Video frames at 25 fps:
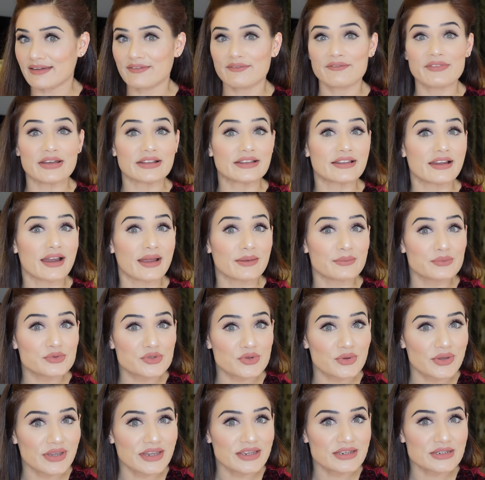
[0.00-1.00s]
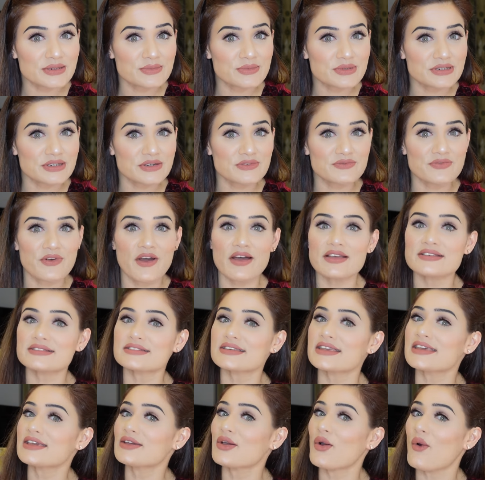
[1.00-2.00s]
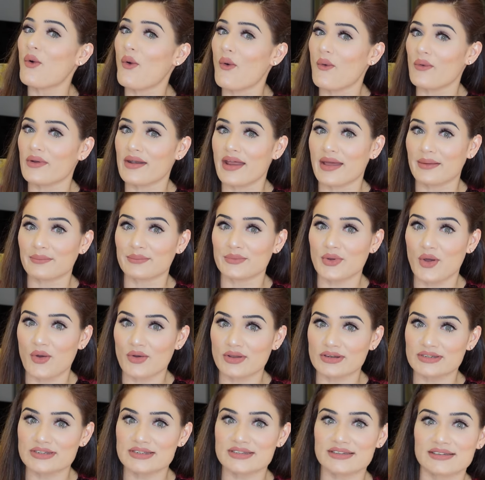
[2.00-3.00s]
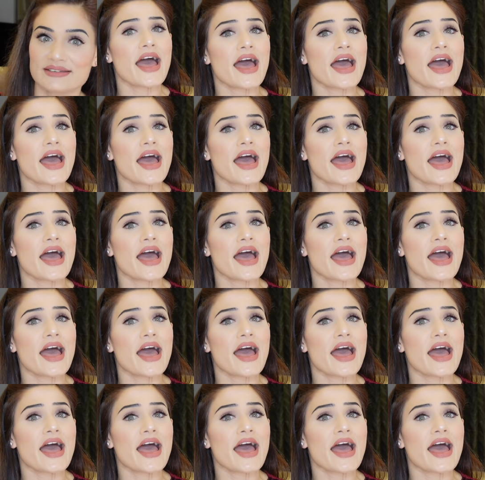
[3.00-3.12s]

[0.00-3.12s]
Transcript: whether I'm doing intermittent fasting or I'm not,